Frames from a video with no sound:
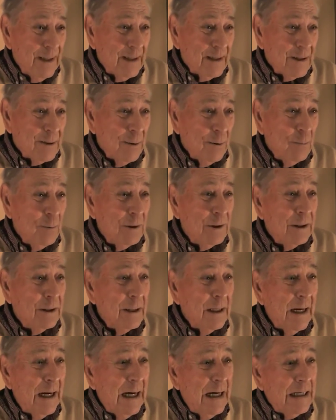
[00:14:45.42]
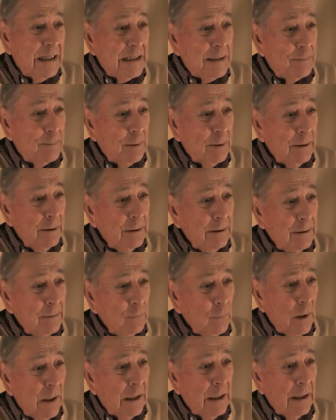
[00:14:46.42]
So I went to the hospital, and
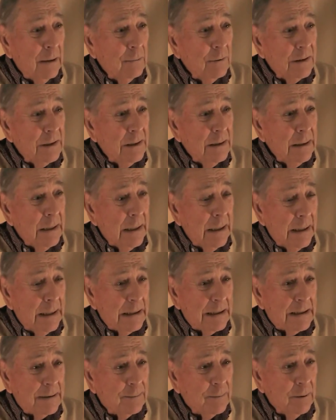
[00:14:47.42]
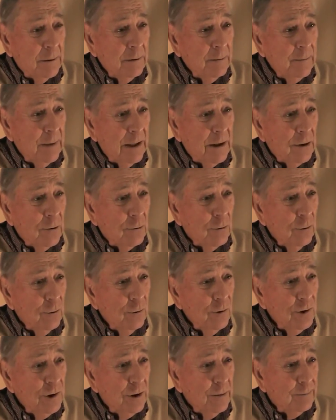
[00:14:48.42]
while I was in the hospital, my crew
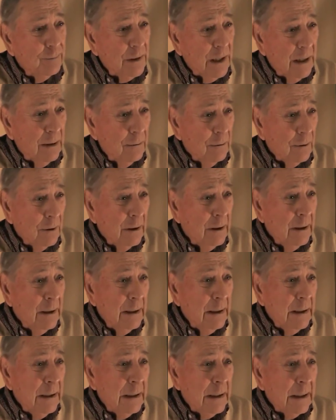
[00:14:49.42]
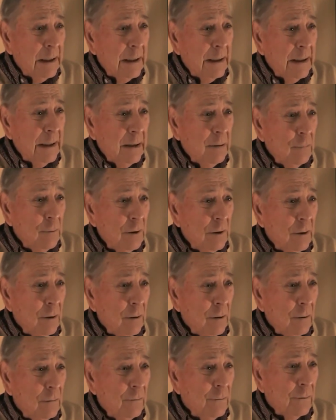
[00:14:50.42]
shipped out, and they went
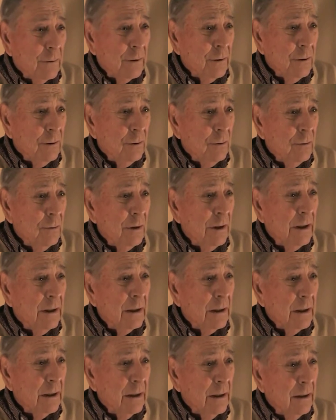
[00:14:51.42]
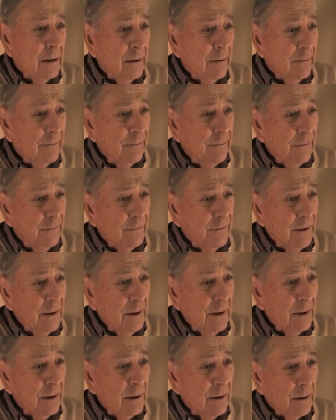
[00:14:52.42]
over to Italy, to the
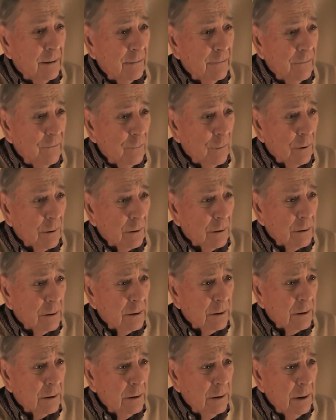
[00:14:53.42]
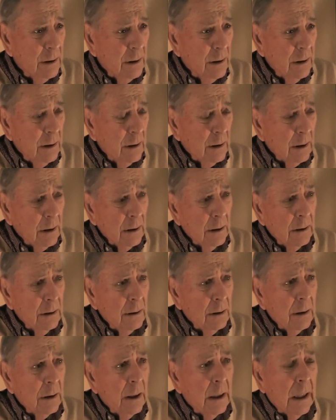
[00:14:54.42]
15th Air Force.
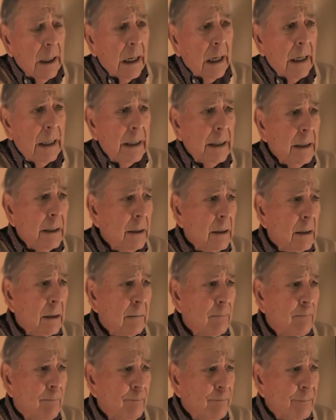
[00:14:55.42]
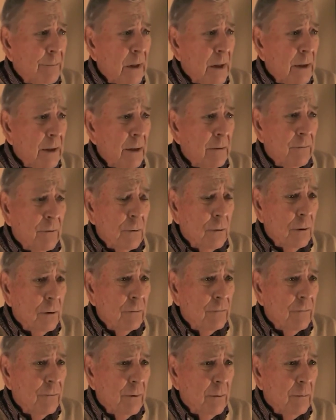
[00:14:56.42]
And I Never
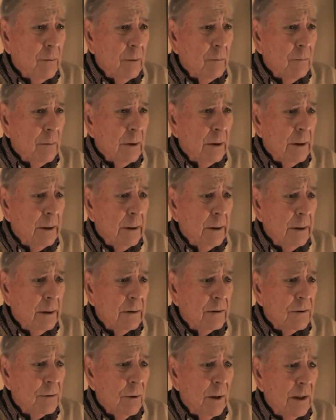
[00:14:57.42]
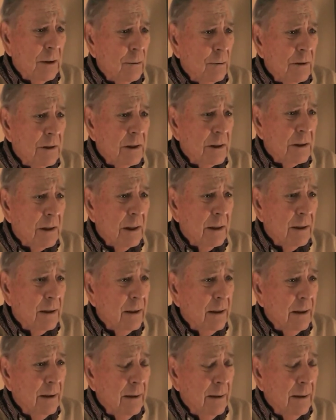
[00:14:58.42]
heard from him. And so I always said,